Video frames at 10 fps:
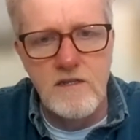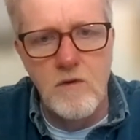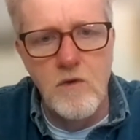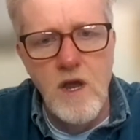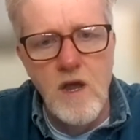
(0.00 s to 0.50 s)

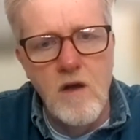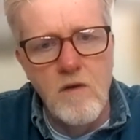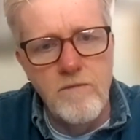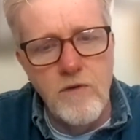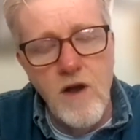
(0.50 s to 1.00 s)
So
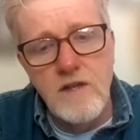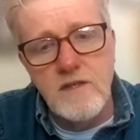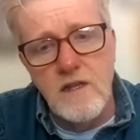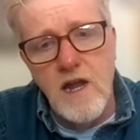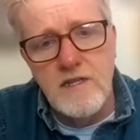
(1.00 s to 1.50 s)
for us,
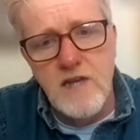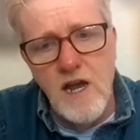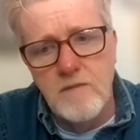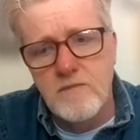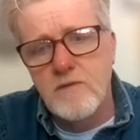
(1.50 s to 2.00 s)
a lot of
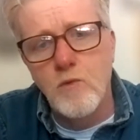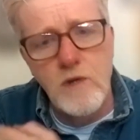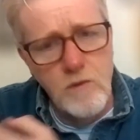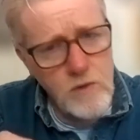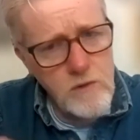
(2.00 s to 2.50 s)
times
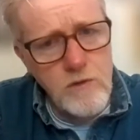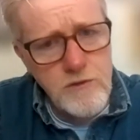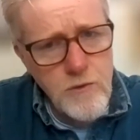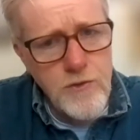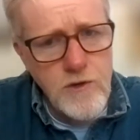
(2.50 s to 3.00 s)
we we will
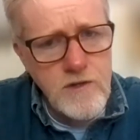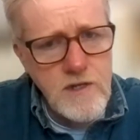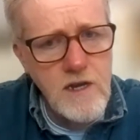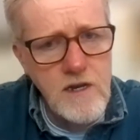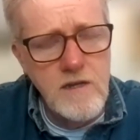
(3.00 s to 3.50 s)
do
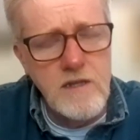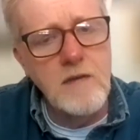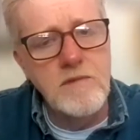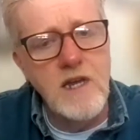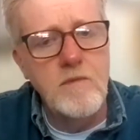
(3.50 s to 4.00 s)
Thursday
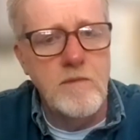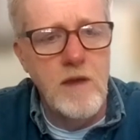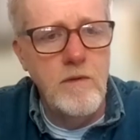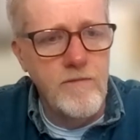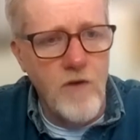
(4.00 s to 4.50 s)
sometimes and
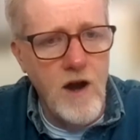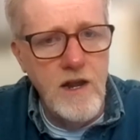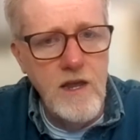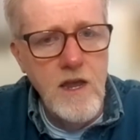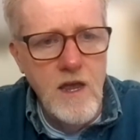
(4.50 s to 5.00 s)
maybe
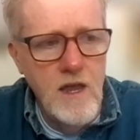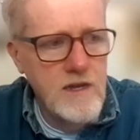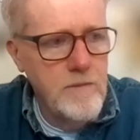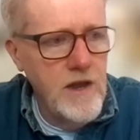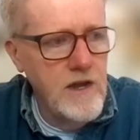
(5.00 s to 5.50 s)
Friday,
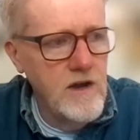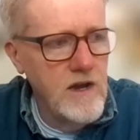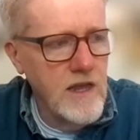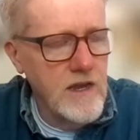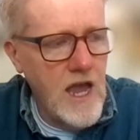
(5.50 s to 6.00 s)
depending
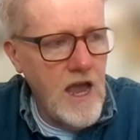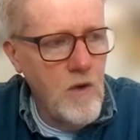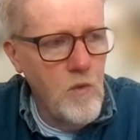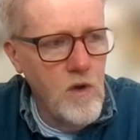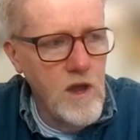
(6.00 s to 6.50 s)
on like
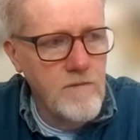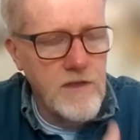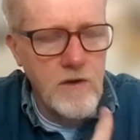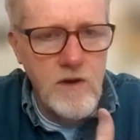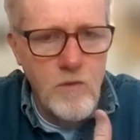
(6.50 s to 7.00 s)
if
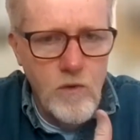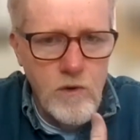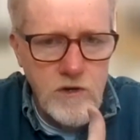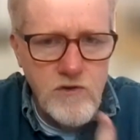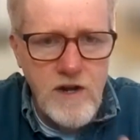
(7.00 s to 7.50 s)
they're in
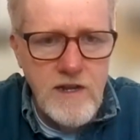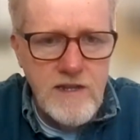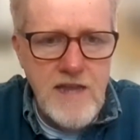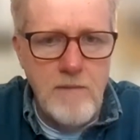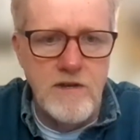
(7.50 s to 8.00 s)
we're trying to
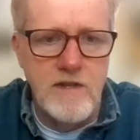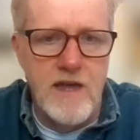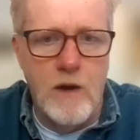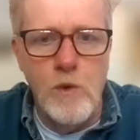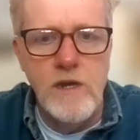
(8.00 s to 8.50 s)
tap into
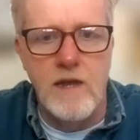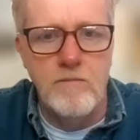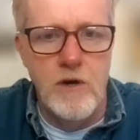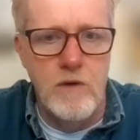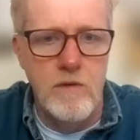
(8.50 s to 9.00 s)
that weekend
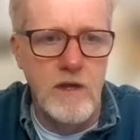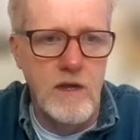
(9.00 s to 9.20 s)
mode